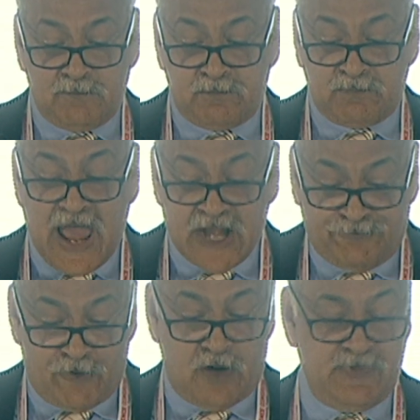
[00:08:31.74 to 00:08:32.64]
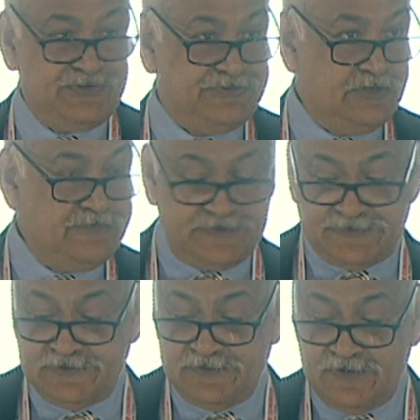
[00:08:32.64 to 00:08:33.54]
Platform as a
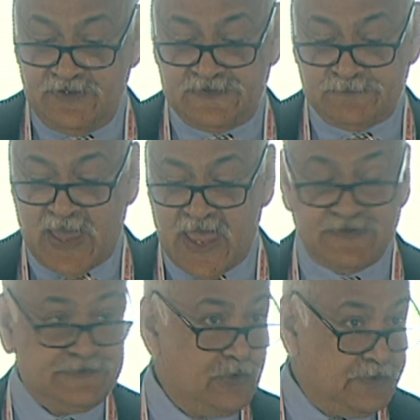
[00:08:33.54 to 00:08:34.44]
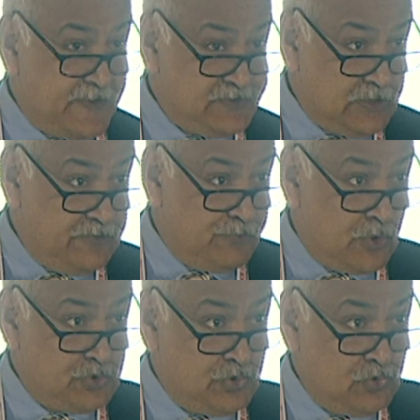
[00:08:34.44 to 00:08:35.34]
service is PaaS. So essentially, if you
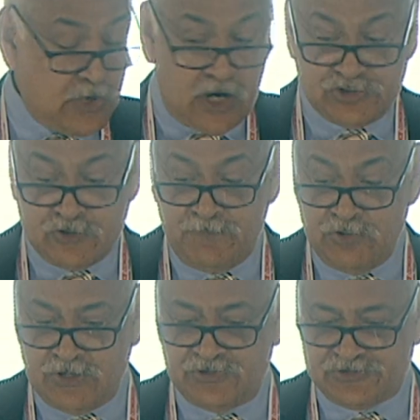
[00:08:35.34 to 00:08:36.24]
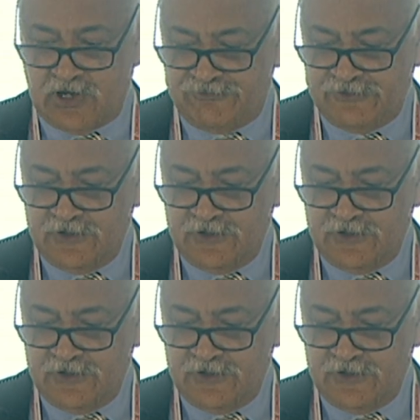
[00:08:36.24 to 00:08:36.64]
want to do large computing stuff,